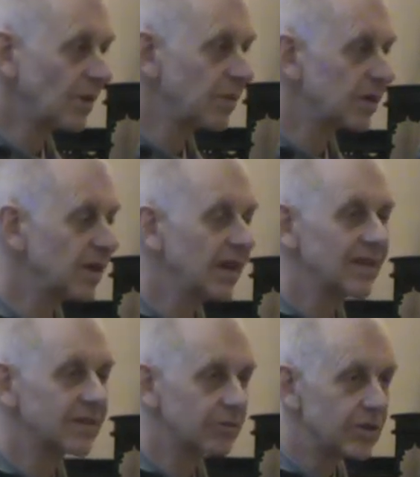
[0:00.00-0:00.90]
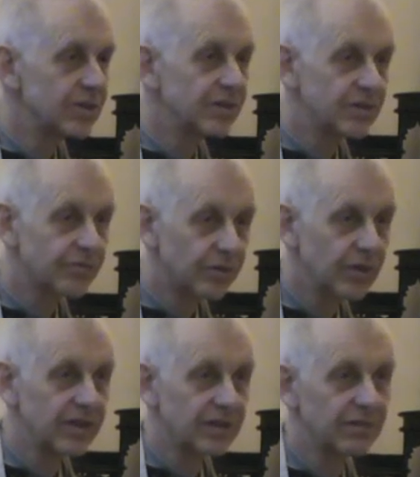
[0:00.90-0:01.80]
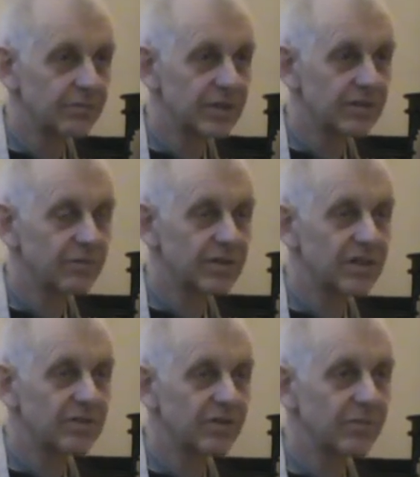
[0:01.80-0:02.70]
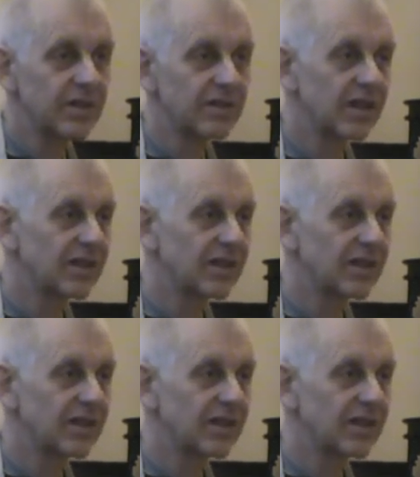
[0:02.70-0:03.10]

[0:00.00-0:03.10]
But Krishna is free, as we see from here.